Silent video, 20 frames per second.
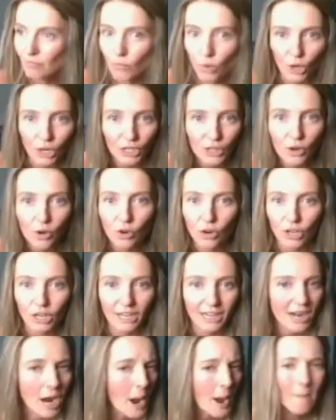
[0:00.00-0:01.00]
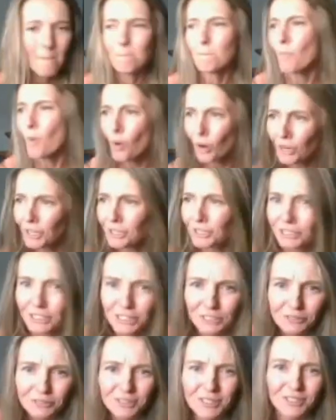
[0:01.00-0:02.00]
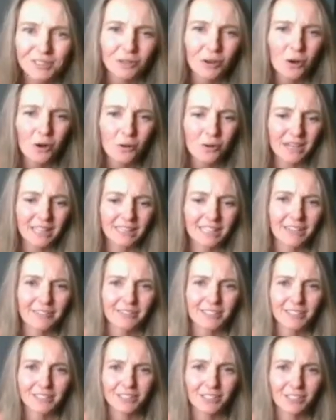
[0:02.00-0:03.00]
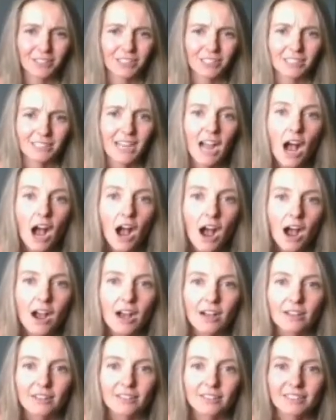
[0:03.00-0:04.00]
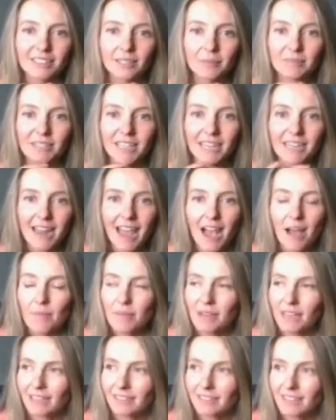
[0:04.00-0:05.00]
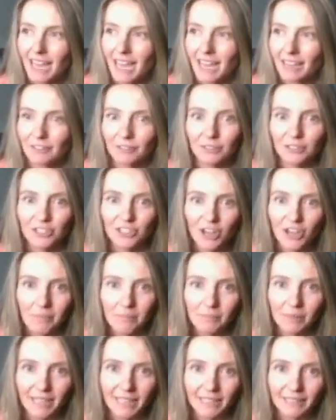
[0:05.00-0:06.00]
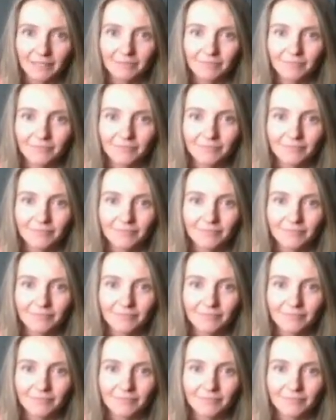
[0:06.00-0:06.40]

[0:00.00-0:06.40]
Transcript: More core, more glutes. Oh, I love this girl. Some dynamic lateral jumping.